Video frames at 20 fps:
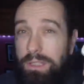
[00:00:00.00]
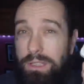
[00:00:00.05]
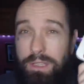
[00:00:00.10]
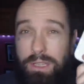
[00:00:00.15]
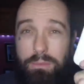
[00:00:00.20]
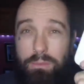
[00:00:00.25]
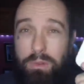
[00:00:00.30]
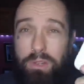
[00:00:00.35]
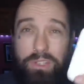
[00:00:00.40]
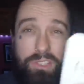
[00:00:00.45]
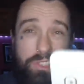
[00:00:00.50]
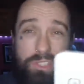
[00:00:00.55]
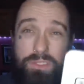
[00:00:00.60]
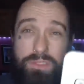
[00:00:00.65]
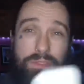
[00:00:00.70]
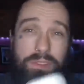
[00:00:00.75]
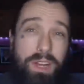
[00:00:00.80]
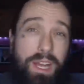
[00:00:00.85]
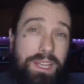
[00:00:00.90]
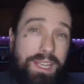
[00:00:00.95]
It worked just
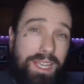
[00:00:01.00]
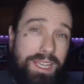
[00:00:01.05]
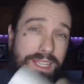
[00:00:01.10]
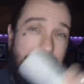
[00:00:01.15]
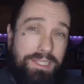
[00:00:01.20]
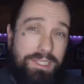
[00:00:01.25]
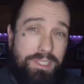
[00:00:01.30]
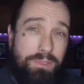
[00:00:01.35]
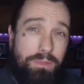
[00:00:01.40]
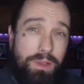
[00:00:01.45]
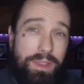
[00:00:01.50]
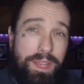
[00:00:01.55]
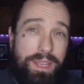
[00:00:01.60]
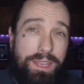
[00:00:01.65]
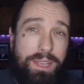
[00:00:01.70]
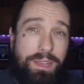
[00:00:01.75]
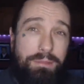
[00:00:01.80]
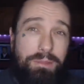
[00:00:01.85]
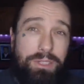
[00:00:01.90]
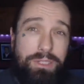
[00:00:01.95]
fine. It connected to one of their
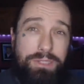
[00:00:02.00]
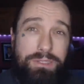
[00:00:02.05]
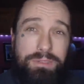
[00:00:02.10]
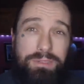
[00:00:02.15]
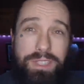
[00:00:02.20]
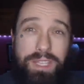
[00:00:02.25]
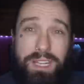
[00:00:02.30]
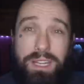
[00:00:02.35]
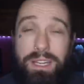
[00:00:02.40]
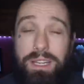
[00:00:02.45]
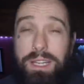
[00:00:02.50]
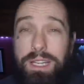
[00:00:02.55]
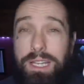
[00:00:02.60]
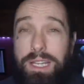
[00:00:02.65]
networks over there.